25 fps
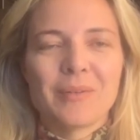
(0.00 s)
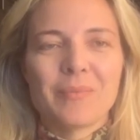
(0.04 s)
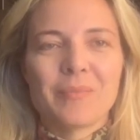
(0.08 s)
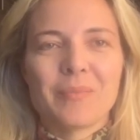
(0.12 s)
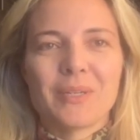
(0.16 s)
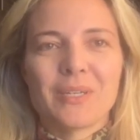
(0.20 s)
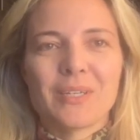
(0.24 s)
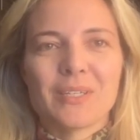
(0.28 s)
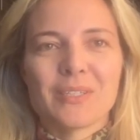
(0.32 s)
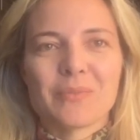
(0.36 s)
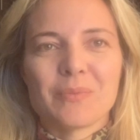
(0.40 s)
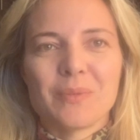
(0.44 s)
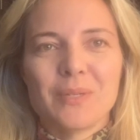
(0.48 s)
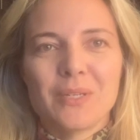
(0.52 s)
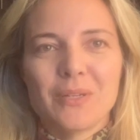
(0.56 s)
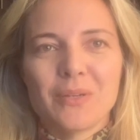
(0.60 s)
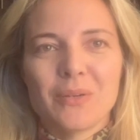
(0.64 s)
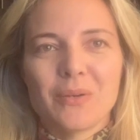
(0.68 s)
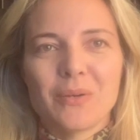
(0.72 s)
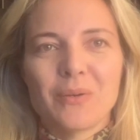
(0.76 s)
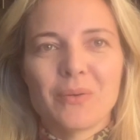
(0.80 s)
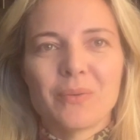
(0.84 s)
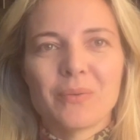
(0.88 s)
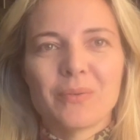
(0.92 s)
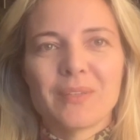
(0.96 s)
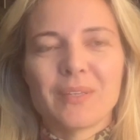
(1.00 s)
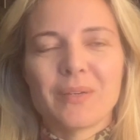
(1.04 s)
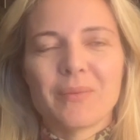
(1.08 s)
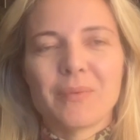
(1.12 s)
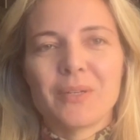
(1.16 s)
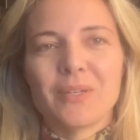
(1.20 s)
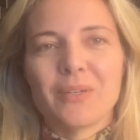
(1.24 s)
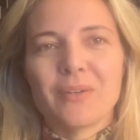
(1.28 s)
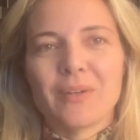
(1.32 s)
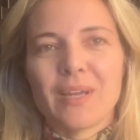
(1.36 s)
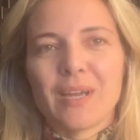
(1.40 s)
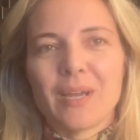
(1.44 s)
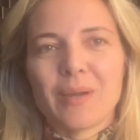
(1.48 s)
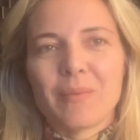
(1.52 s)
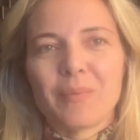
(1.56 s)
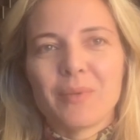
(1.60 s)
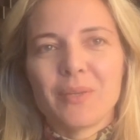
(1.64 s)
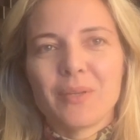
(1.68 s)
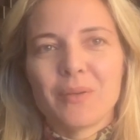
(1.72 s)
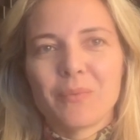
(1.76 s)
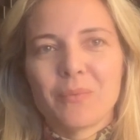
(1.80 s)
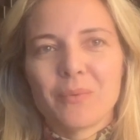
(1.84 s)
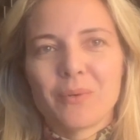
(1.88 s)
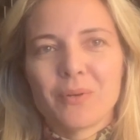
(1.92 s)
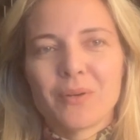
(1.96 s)
Because we know that when you're
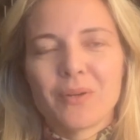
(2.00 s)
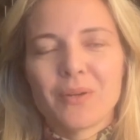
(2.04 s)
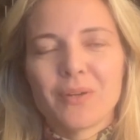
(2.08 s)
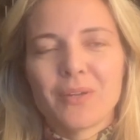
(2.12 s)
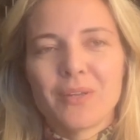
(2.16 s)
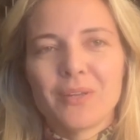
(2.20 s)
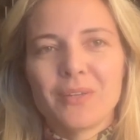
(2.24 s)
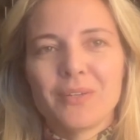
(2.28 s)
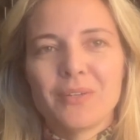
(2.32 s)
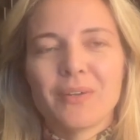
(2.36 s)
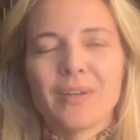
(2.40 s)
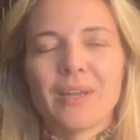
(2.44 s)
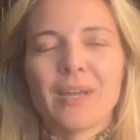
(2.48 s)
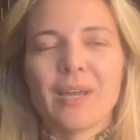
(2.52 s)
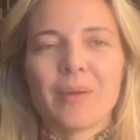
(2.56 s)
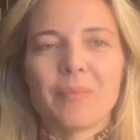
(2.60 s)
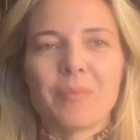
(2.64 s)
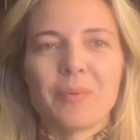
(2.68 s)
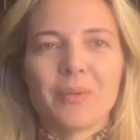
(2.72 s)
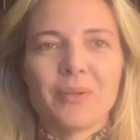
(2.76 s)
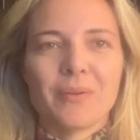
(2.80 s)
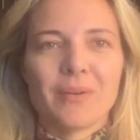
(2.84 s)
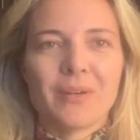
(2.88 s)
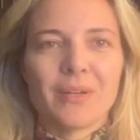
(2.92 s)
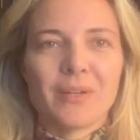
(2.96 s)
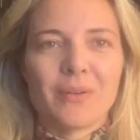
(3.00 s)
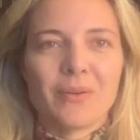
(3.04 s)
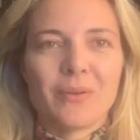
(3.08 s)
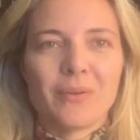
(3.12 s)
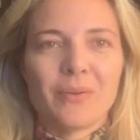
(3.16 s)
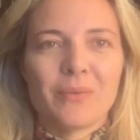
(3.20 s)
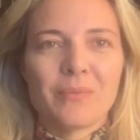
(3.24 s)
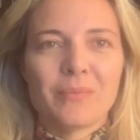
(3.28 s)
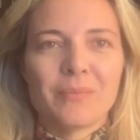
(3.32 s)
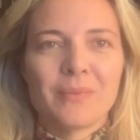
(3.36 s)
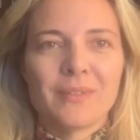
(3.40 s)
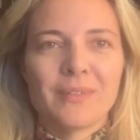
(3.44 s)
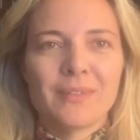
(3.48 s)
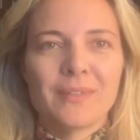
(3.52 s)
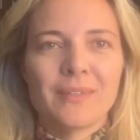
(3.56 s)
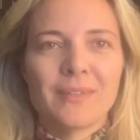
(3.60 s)
happy at work, you're happier at home.